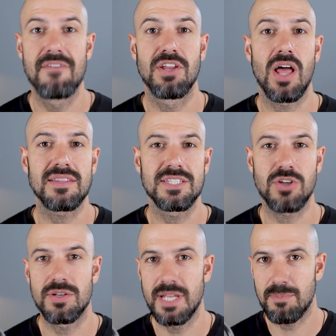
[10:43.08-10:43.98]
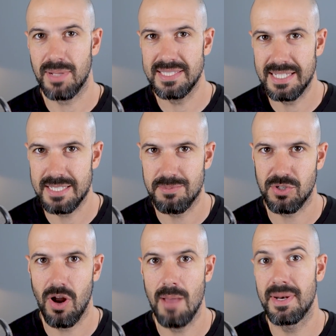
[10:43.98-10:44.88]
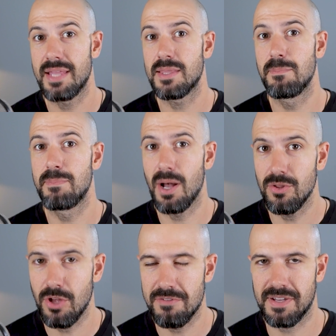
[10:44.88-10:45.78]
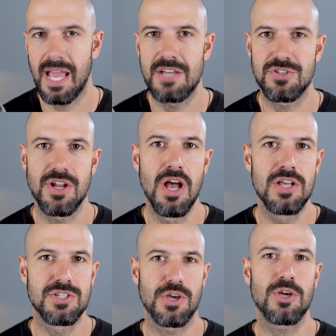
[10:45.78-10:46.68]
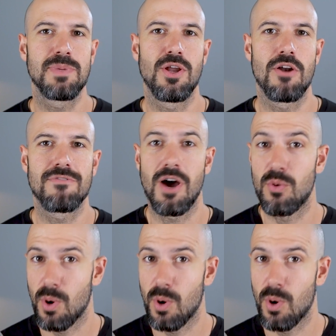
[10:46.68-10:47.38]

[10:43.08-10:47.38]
you like this content, please hit subscribe and hit the bell notification so you can be notified when